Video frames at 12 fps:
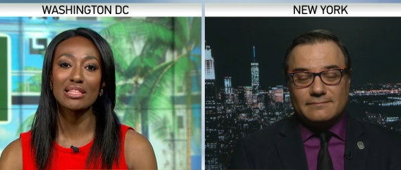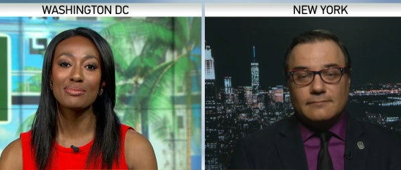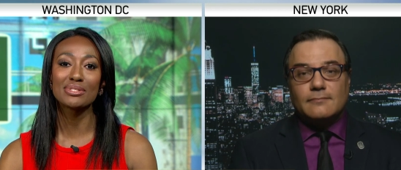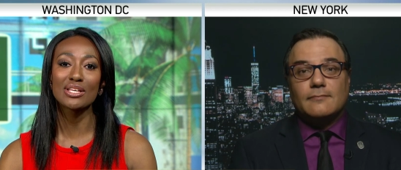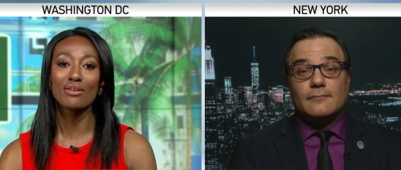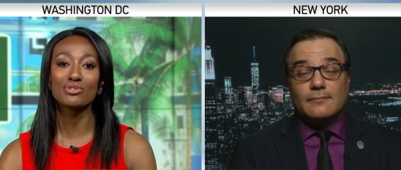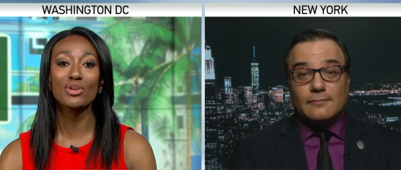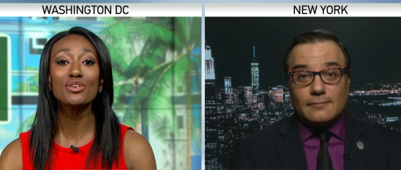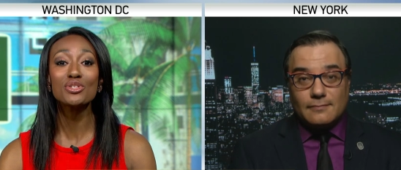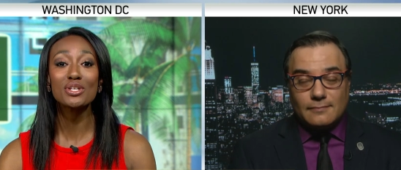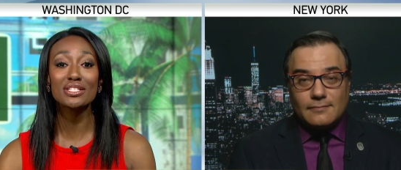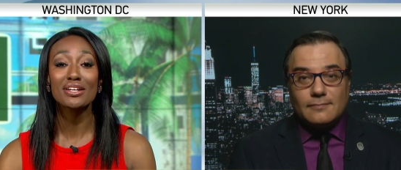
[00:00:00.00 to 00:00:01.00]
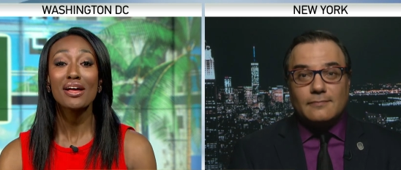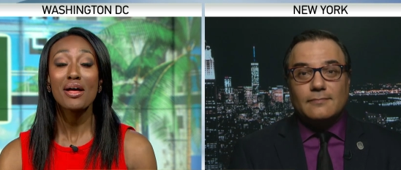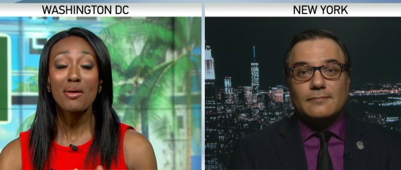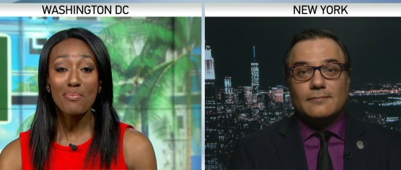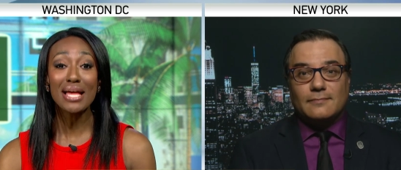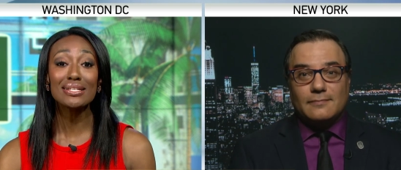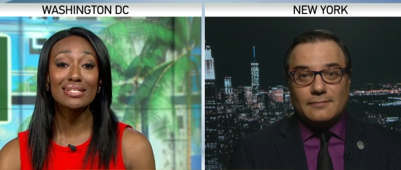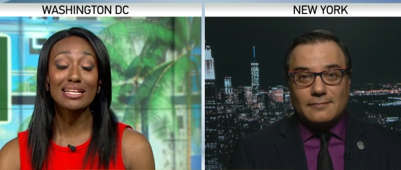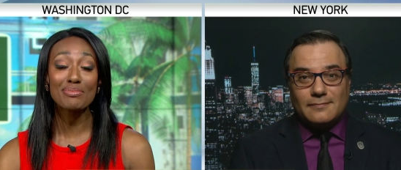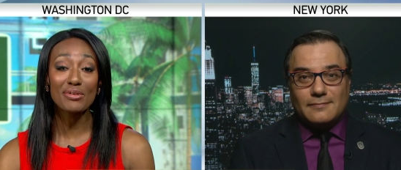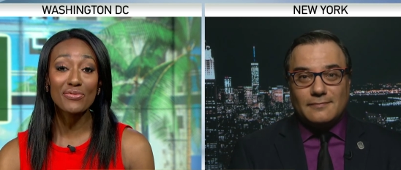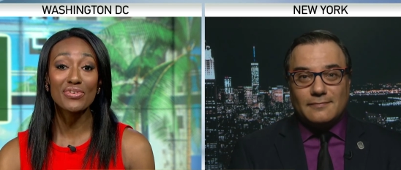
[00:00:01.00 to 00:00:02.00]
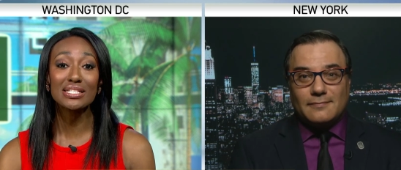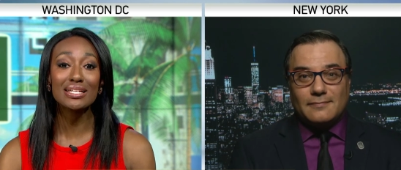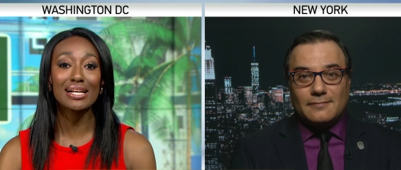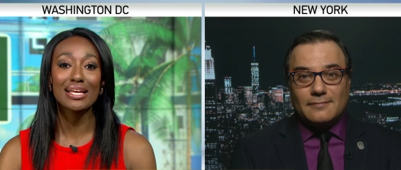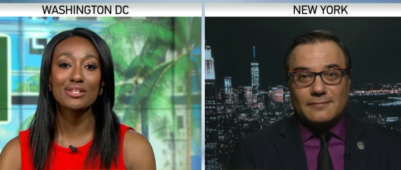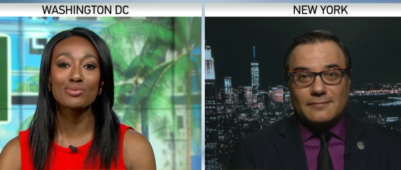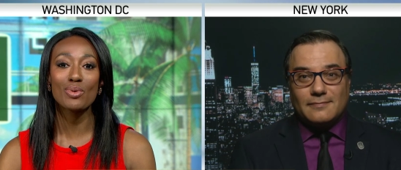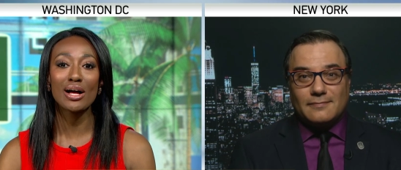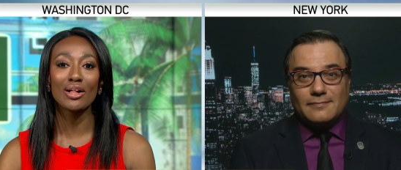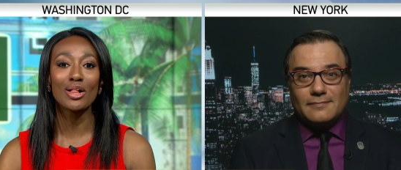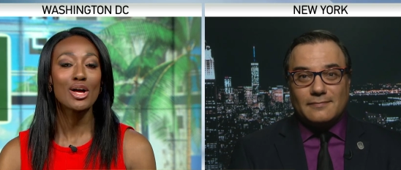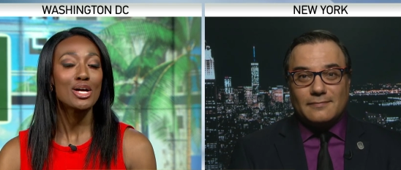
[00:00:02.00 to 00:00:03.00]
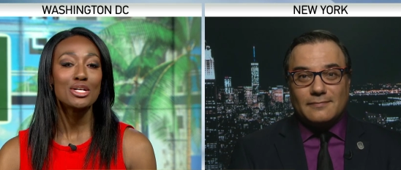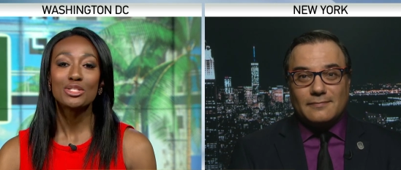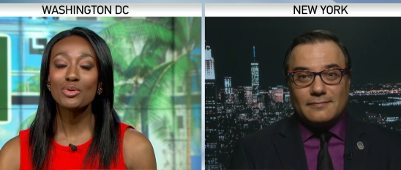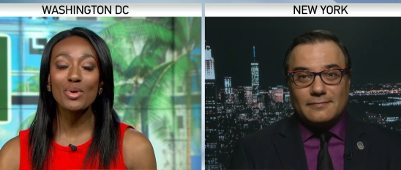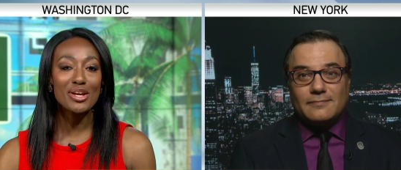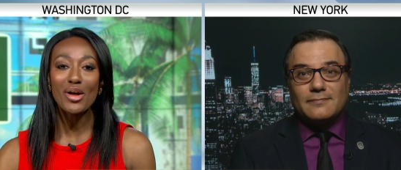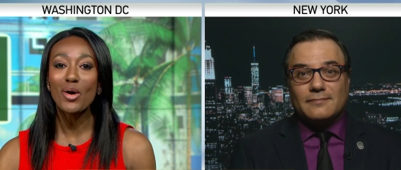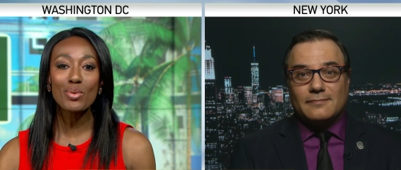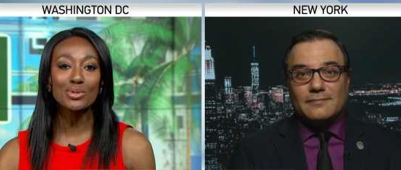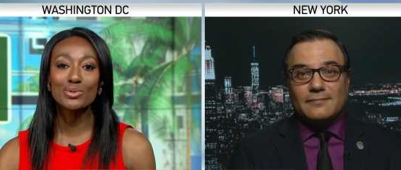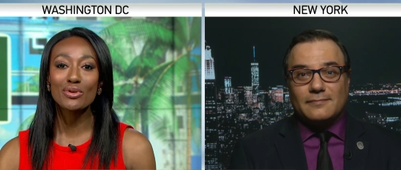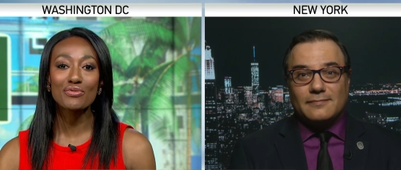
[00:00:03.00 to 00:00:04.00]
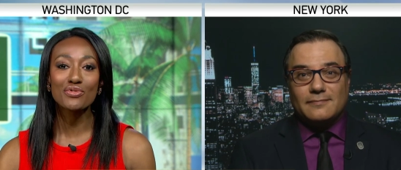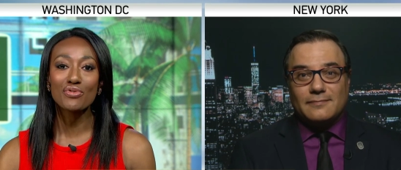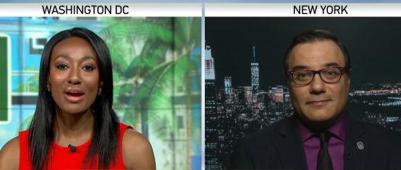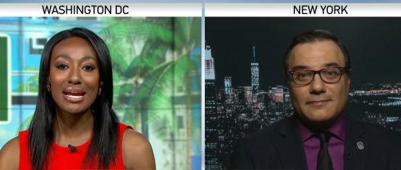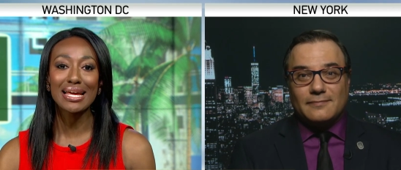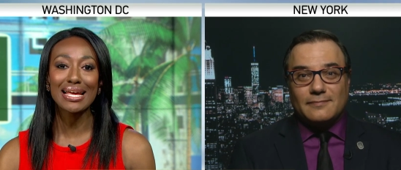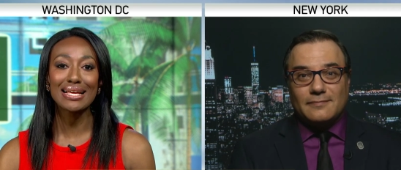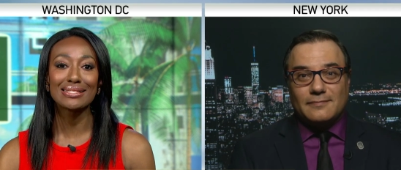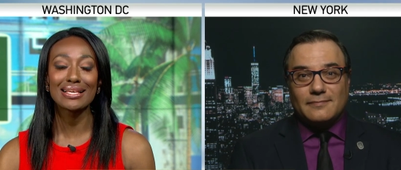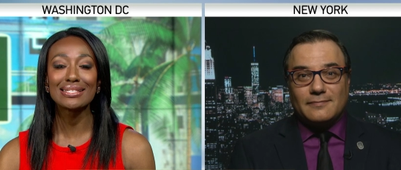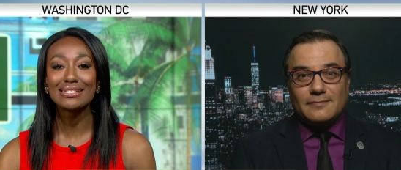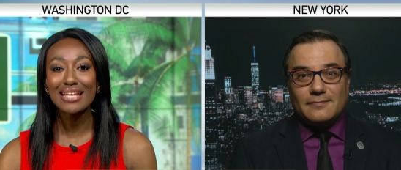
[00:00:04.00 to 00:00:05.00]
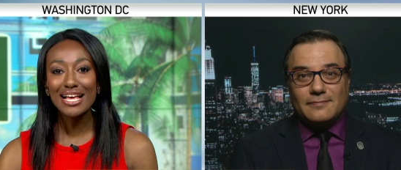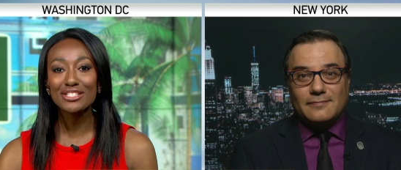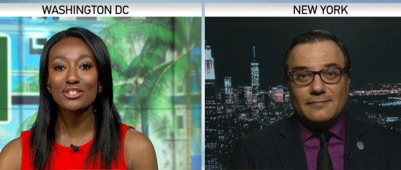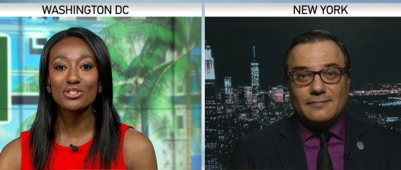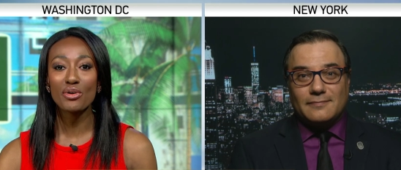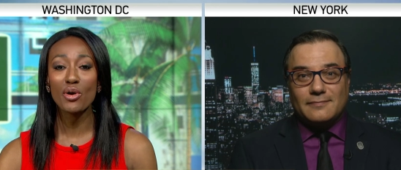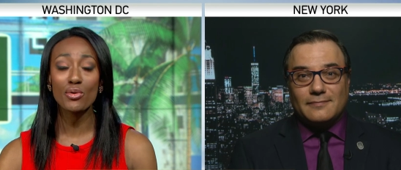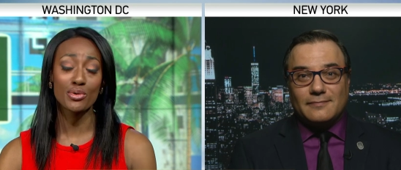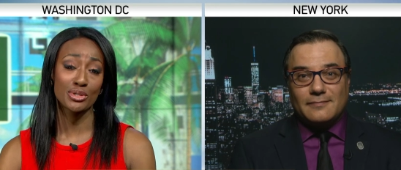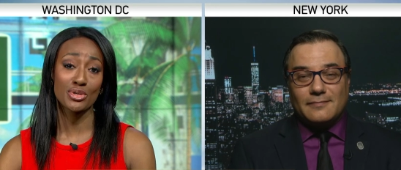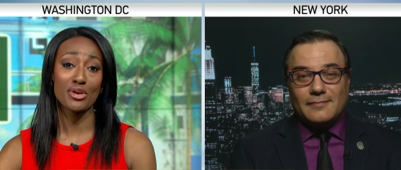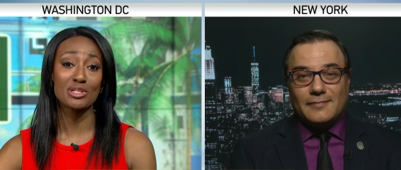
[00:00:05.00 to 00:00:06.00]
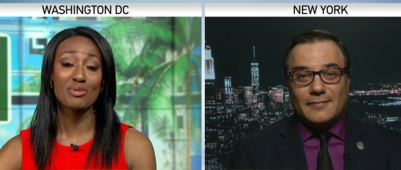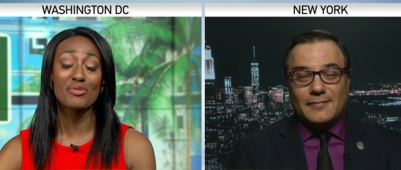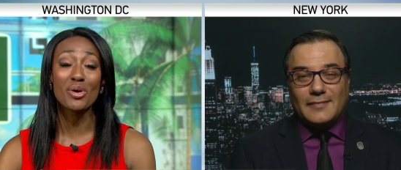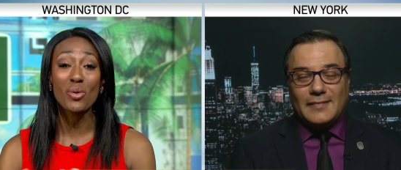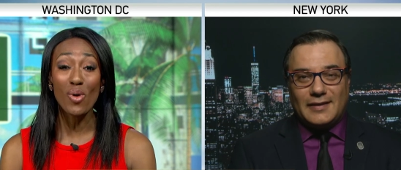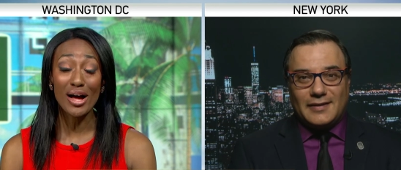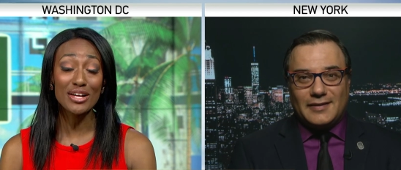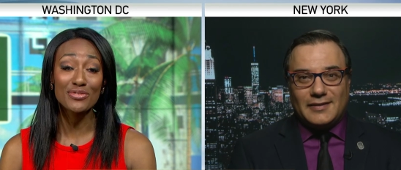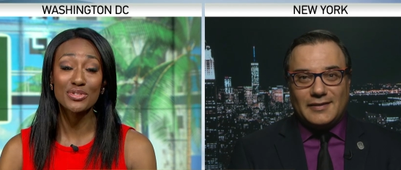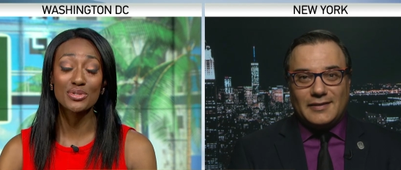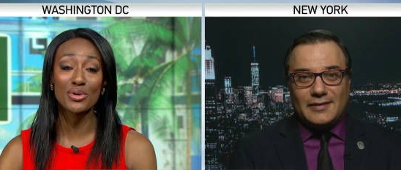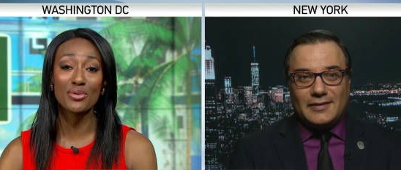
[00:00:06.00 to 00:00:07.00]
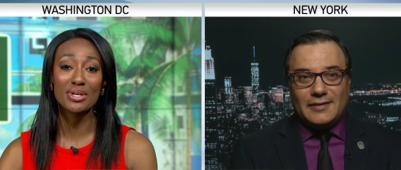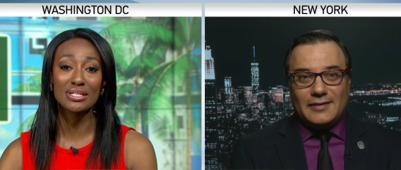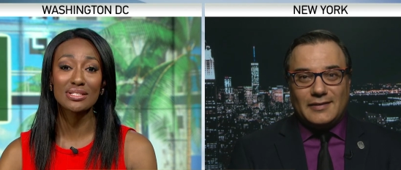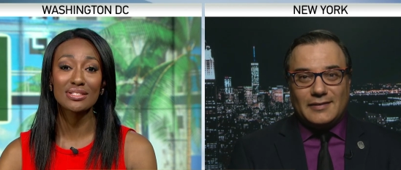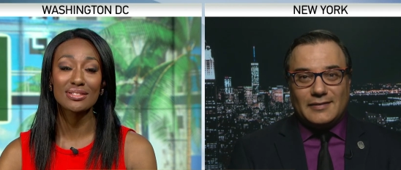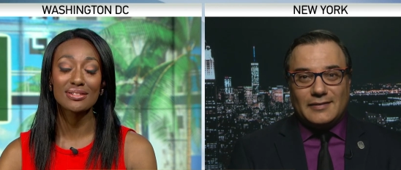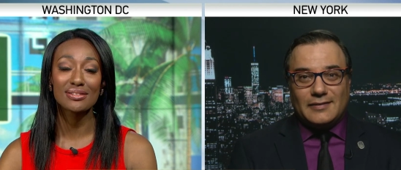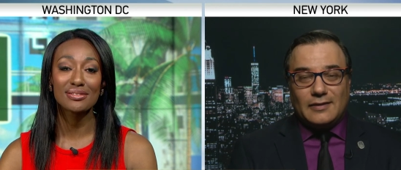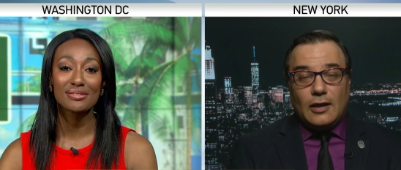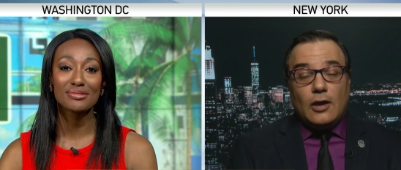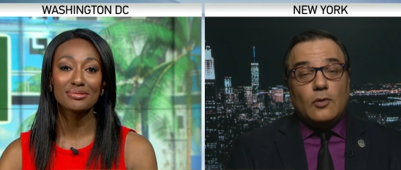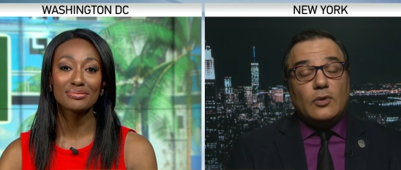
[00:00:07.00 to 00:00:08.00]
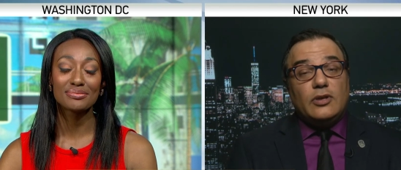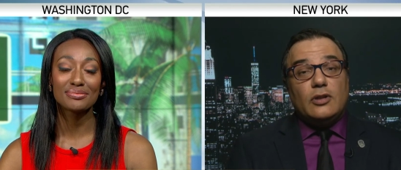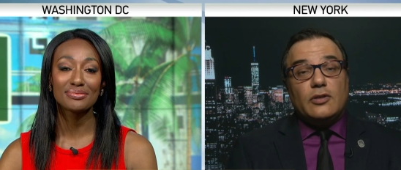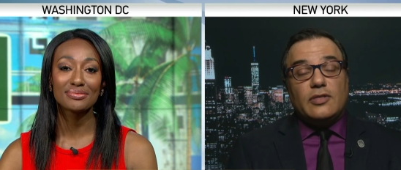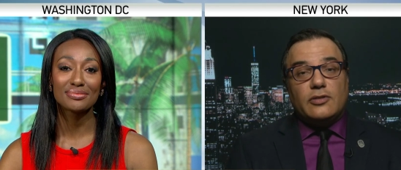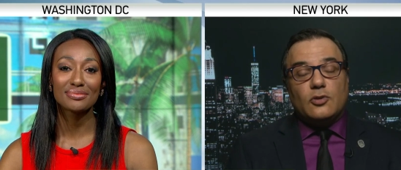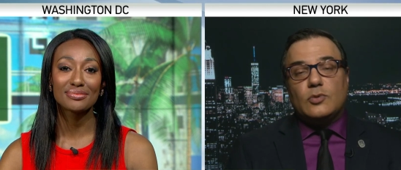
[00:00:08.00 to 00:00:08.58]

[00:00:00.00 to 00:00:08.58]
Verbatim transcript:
Speaker 1: themselves, not just mentally, but physically as well. Do we know what sort of training is, is necessary or is going to be required for tourists?
Speaker 2: Well, you know, th there